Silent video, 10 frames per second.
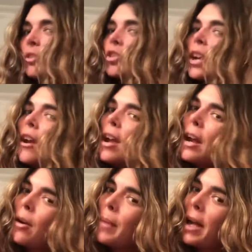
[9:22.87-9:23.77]
Cher
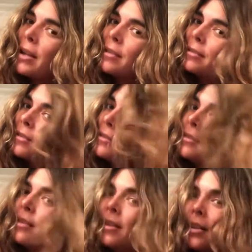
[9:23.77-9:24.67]
hair, man.
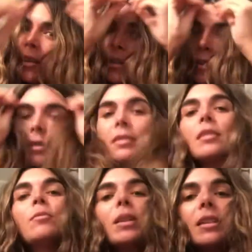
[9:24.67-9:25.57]
This
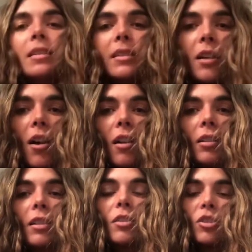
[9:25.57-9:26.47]
is what this is
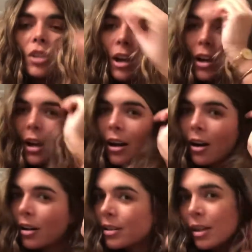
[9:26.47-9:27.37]
called. Cher
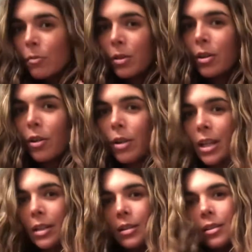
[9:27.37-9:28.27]
hair done with no
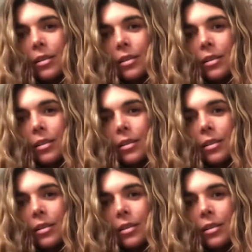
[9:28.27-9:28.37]
heat.